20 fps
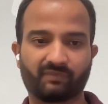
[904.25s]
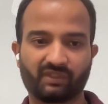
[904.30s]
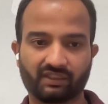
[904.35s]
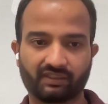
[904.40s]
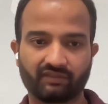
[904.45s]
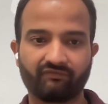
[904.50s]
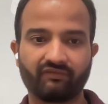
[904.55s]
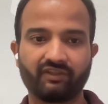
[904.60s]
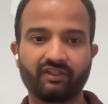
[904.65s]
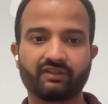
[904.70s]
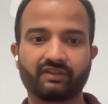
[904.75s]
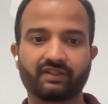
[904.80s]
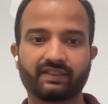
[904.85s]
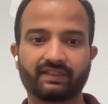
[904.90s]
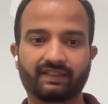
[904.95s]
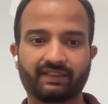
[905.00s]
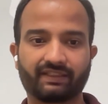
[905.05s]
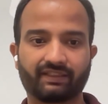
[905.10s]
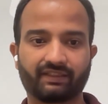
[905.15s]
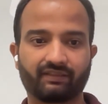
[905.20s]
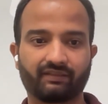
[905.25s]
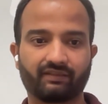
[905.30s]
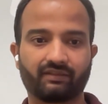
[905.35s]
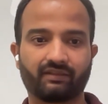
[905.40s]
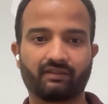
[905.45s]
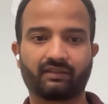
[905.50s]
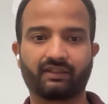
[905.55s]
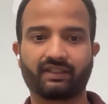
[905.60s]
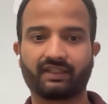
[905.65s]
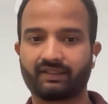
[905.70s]
plugin features like
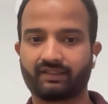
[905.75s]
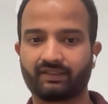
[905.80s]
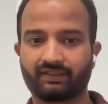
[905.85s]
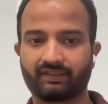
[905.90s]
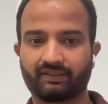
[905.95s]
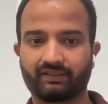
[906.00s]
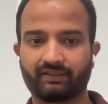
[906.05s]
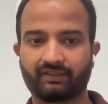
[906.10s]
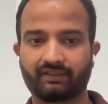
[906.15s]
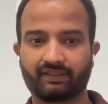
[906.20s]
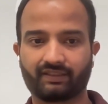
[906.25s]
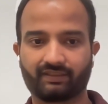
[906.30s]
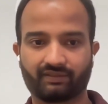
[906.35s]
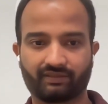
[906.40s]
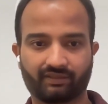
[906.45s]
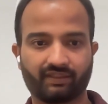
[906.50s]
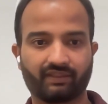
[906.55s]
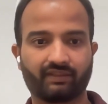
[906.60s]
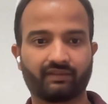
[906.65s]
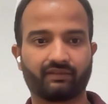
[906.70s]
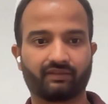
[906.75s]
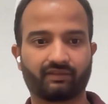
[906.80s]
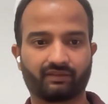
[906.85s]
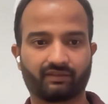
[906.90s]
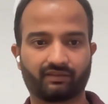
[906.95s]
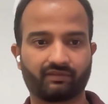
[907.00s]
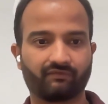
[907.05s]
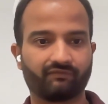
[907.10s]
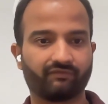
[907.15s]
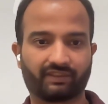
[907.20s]
KNN and again
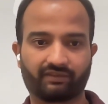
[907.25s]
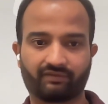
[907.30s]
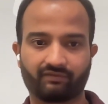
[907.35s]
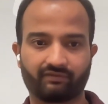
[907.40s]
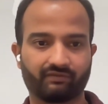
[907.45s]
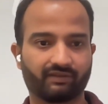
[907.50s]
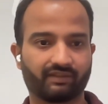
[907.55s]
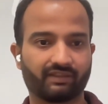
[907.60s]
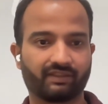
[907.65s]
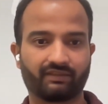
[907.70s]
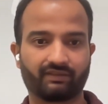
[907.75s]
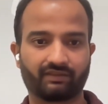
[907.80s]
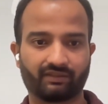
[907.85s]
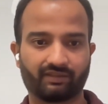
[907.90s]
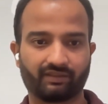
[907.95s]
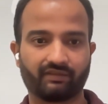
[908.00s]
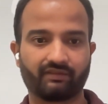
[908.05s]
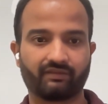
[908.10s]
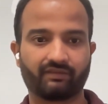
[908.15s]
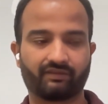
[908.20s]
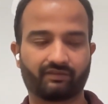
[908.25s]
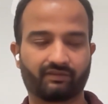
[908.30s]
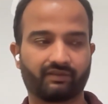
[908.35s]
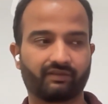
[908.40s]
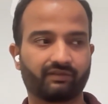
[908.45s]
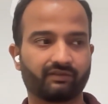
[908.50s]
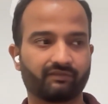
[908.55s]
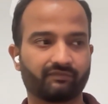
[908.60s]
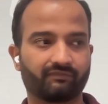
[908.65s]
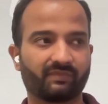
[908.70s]
vectors and
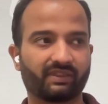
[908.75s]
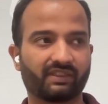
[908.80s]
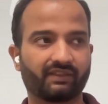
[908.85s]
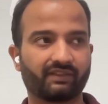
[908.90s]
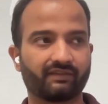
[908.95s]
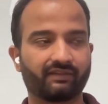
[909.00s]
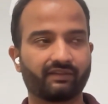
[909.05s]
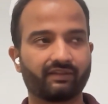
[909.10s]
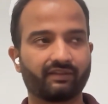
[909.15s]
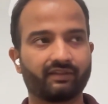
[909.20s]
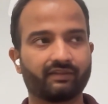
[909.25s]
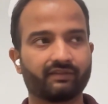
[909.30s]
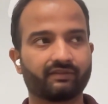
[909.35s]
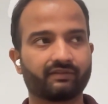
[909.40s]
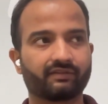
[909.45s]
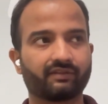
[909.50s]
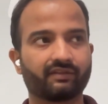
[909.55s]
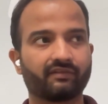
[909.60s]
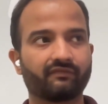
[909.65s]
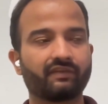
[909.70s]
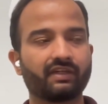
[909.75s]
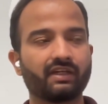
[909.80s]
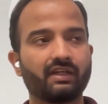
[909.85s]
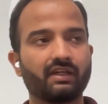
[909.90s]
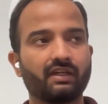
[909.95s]
other plugins related stuff.